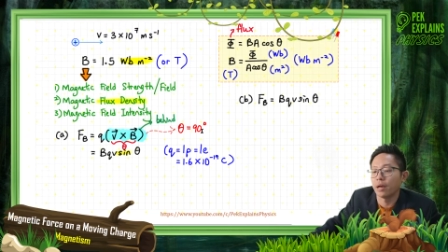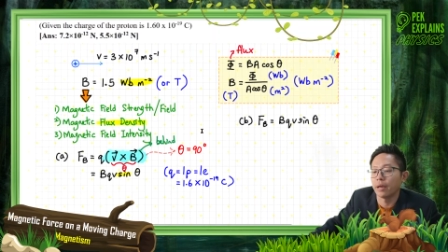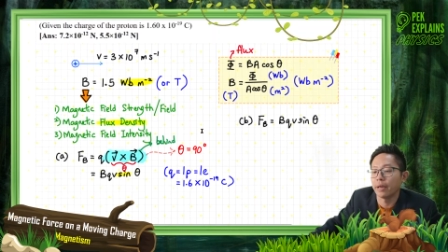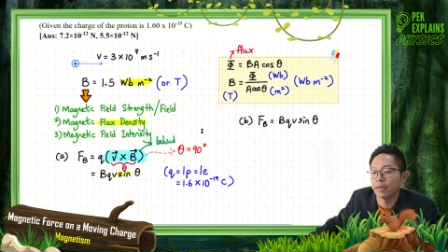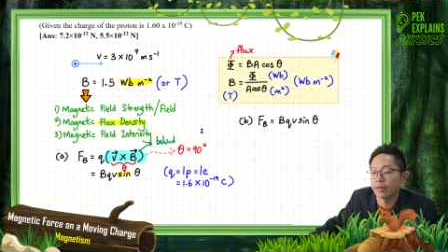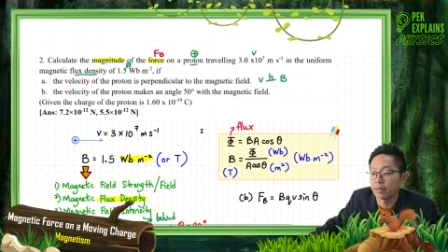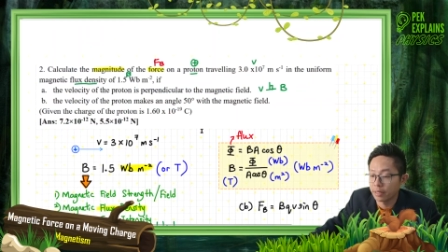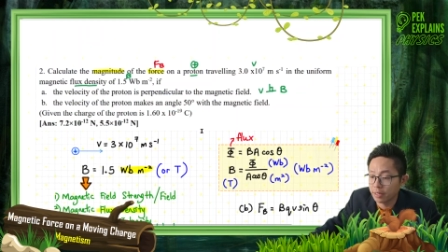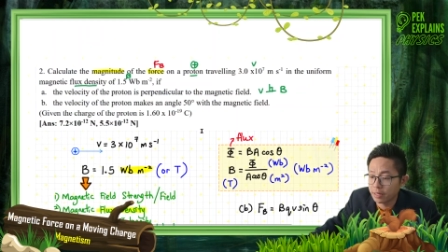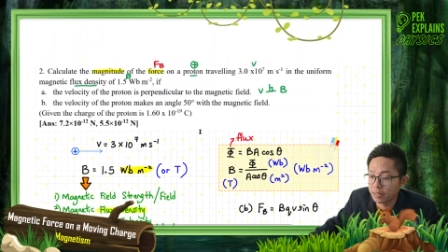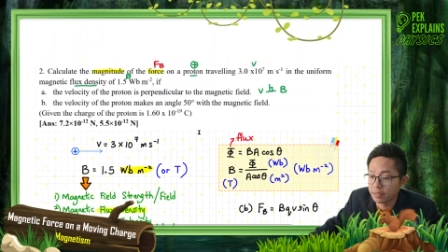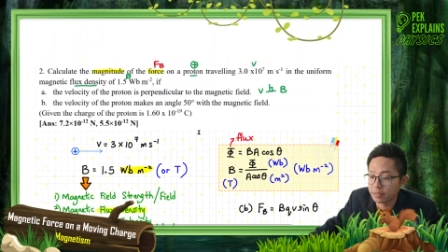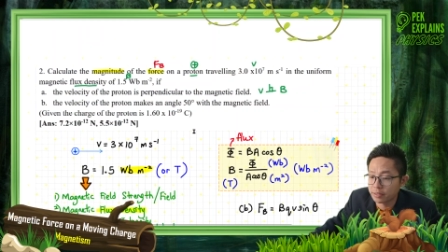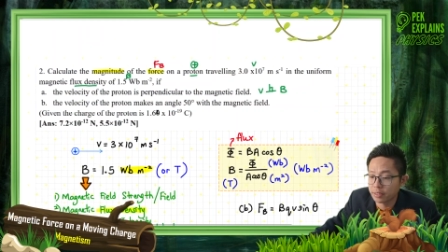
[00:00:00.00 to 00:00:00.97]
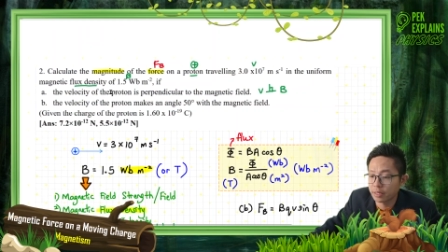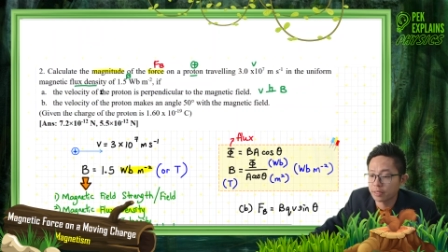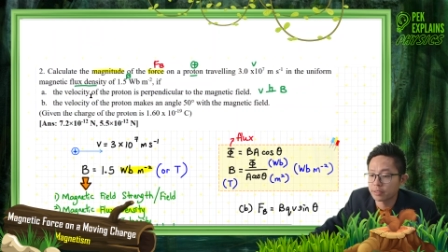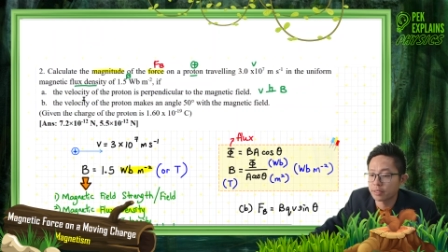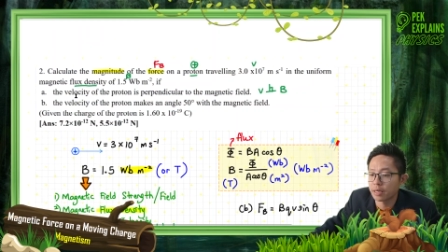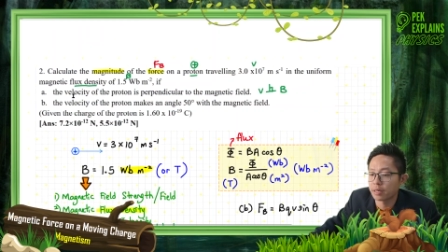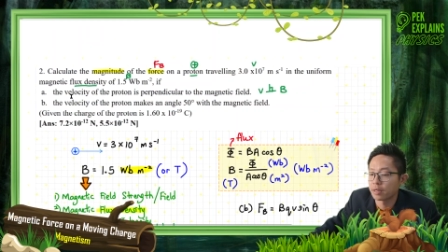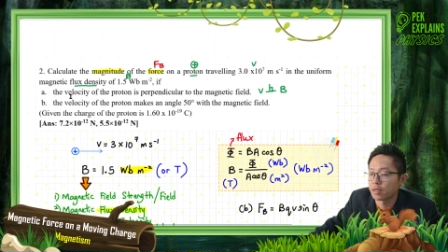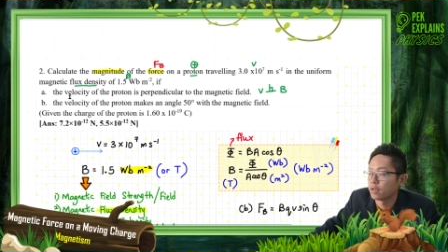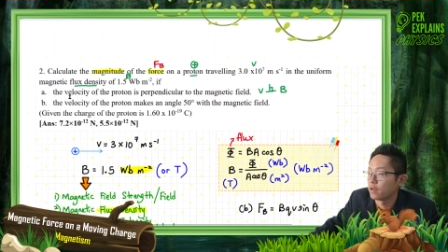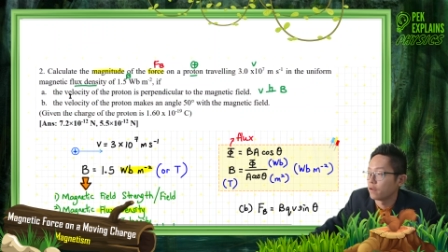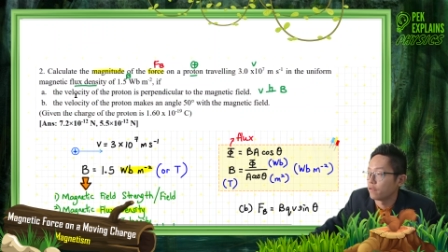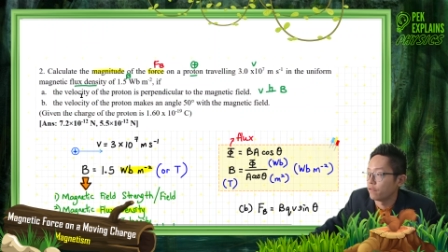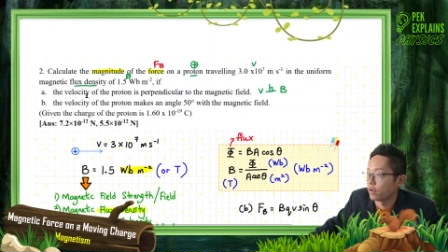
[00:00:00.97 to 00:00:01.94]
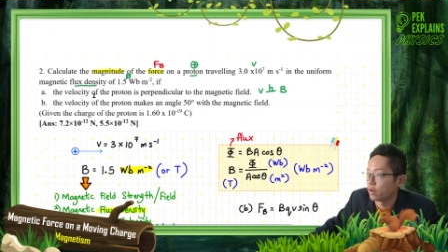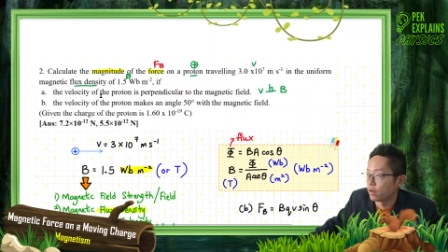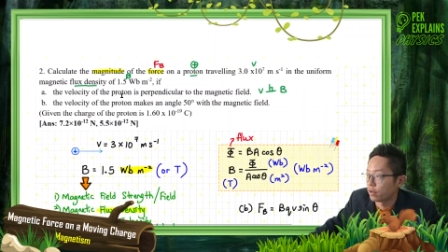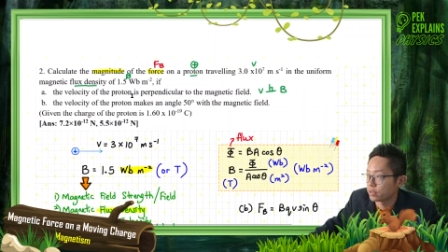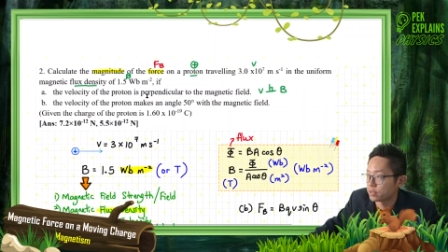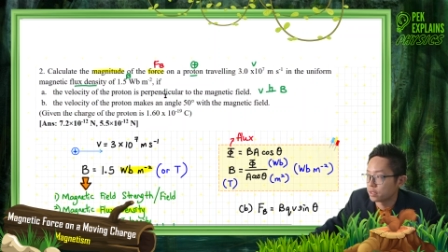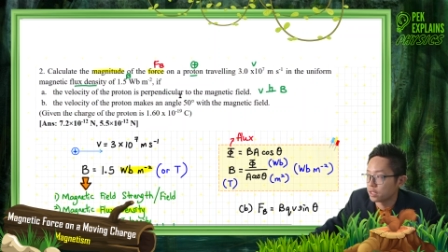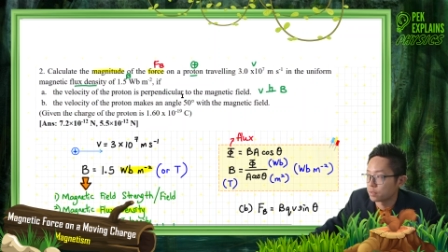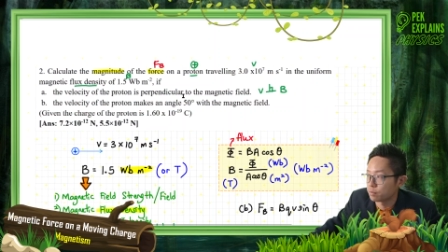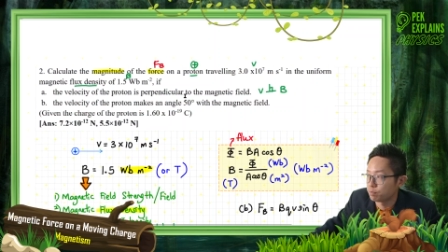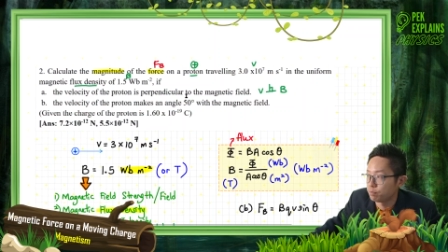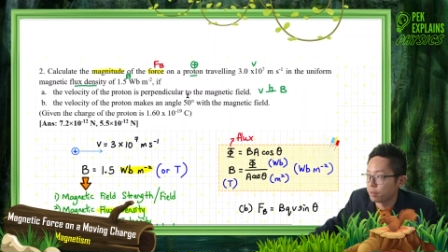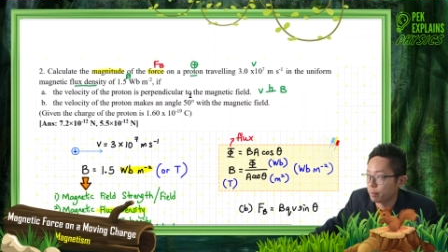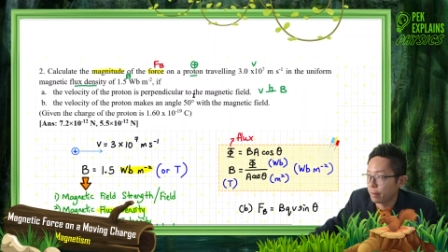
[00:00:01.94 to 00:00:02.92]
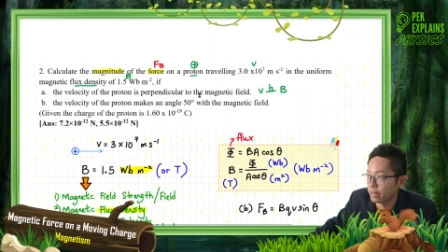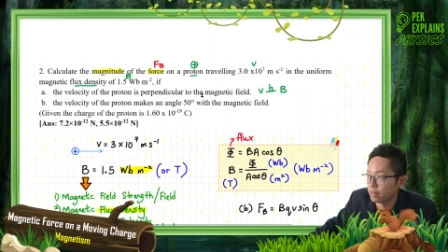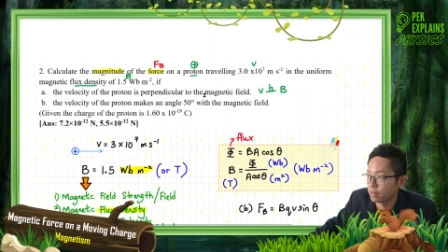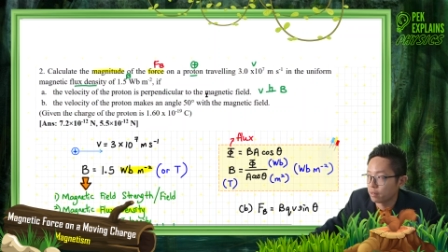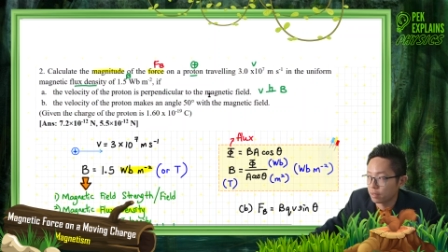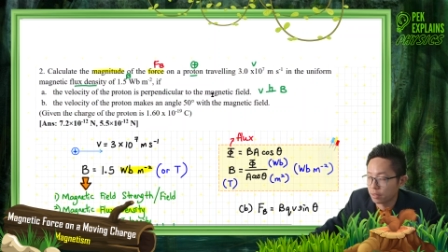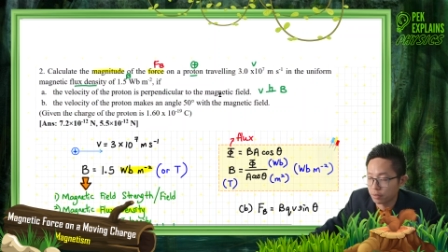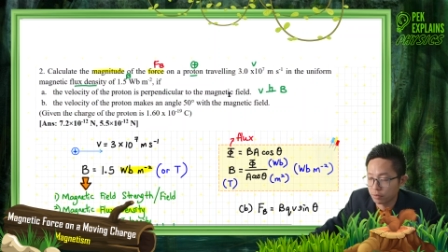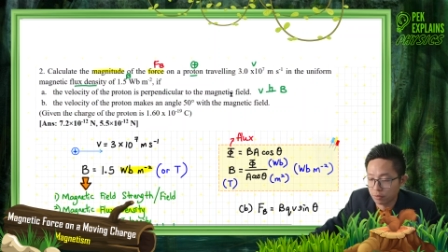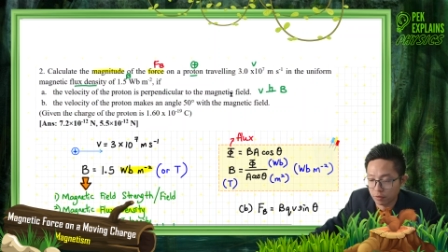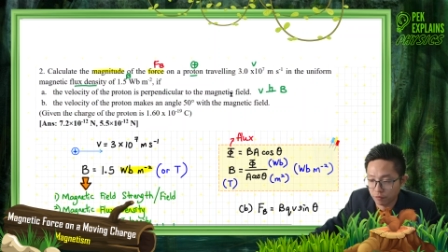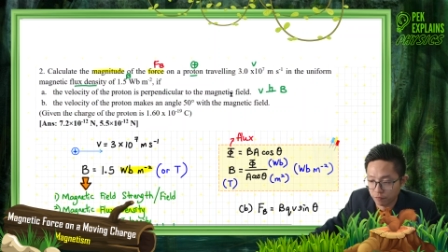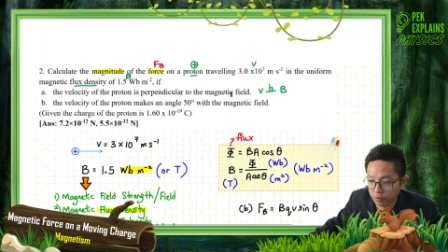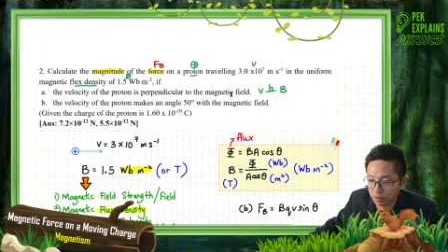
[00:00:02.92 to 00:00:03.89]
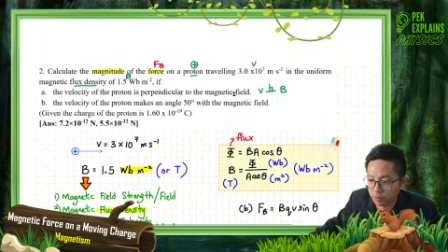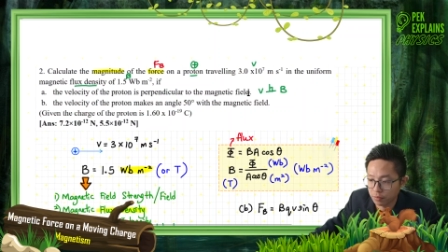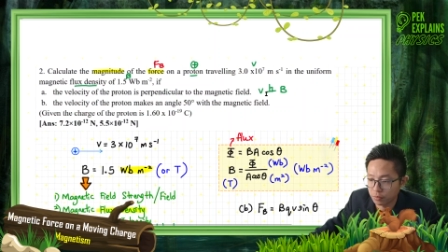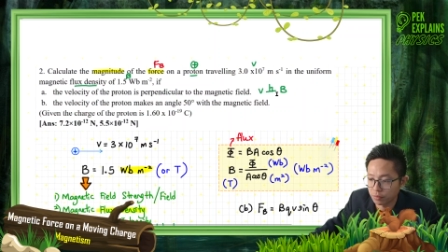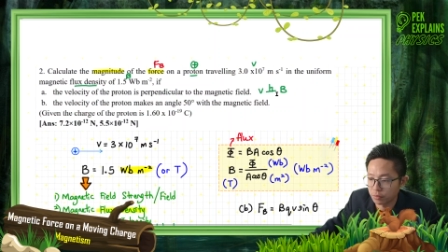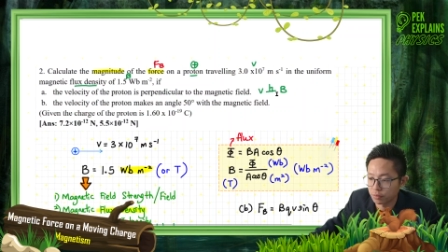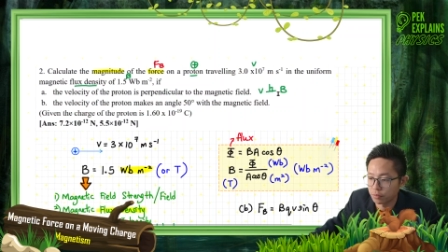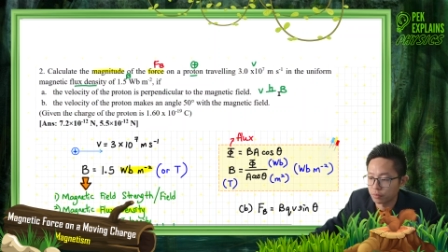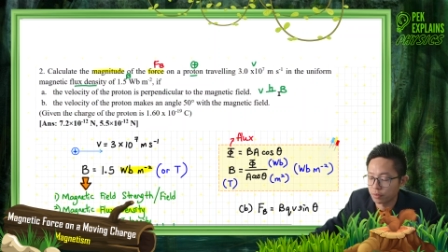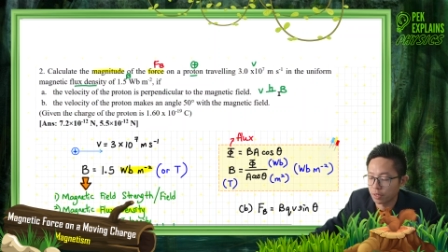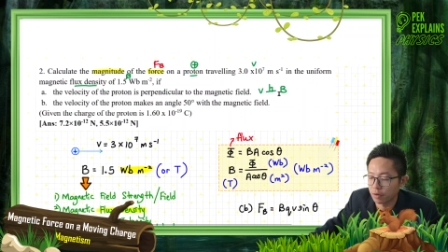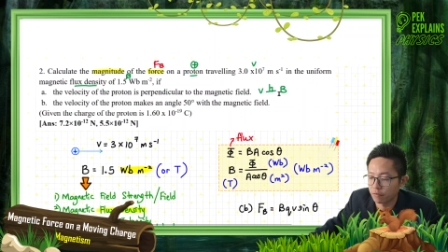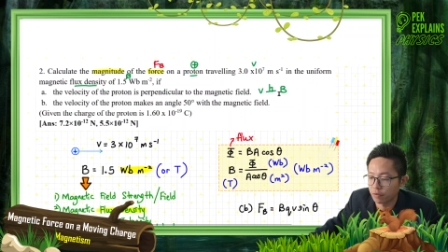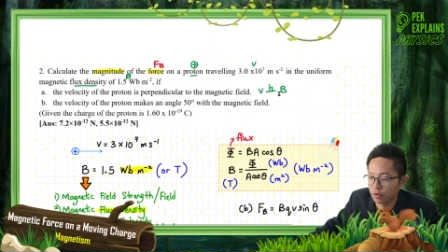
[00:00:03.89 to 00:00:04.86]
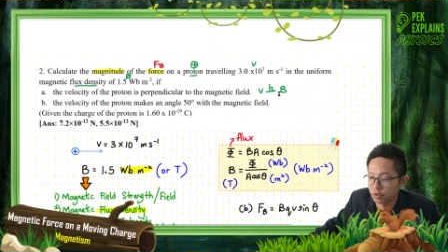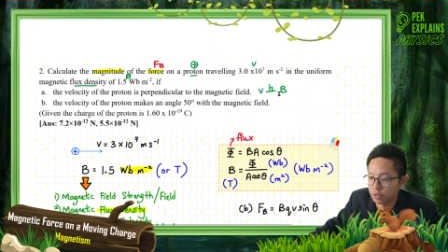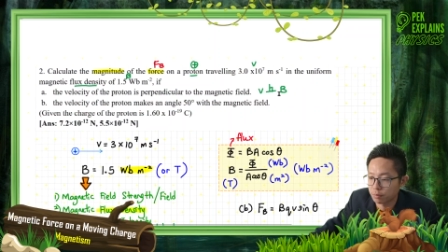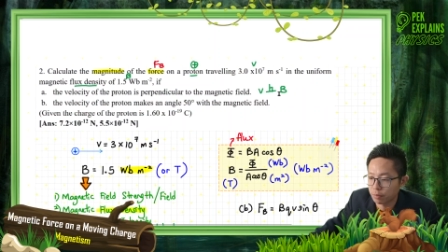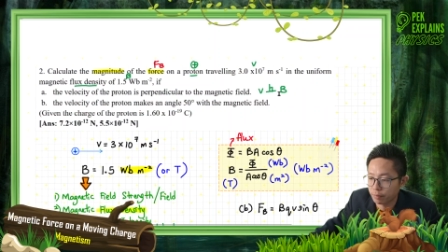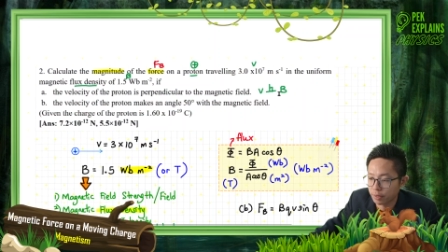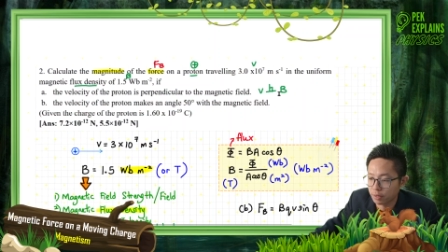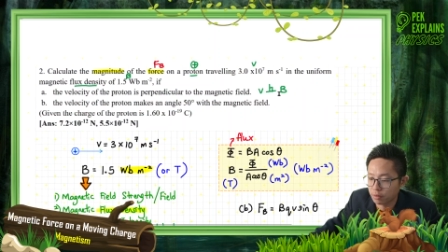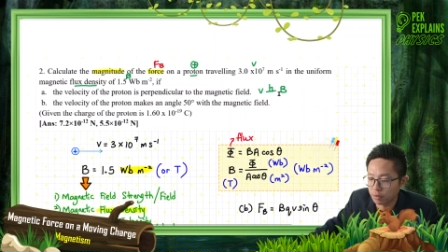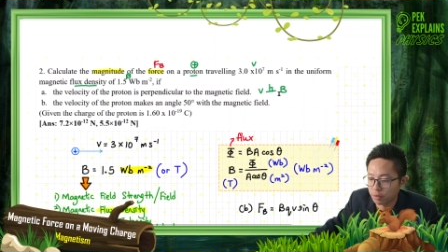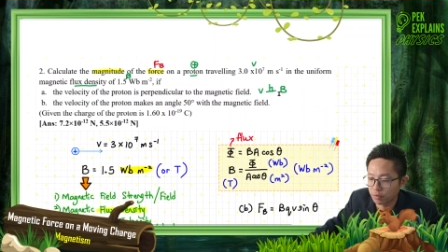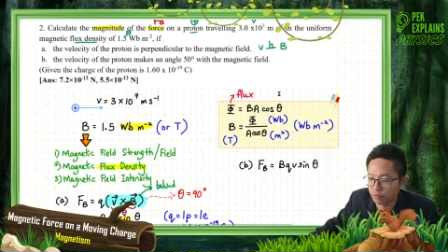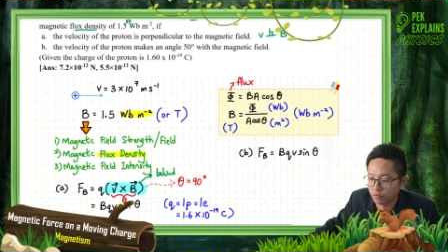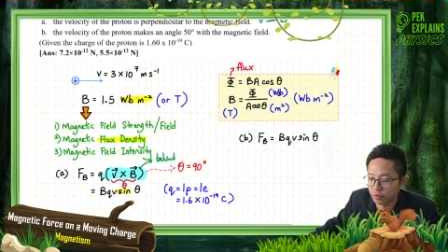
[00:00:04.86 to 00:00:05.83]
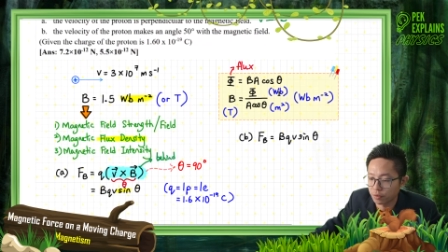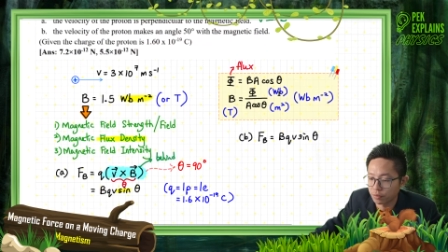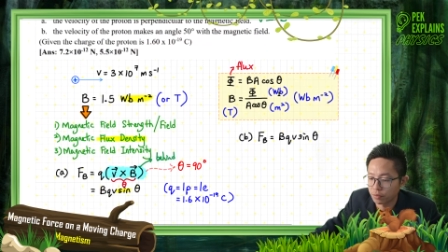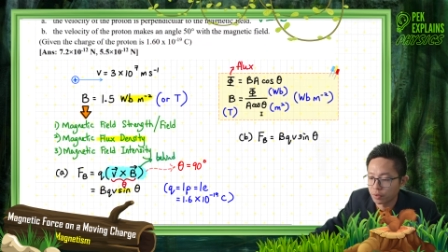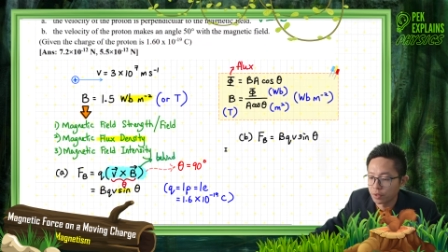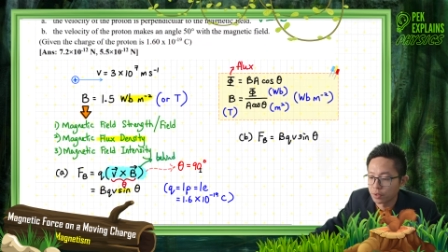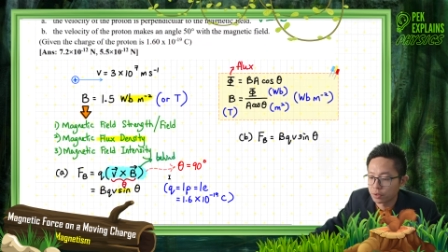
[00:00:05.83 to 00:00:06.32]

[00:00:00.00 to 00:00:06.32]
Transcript: And he did says that velocity is perpendicular to the field. Velocity perpendicular to the field.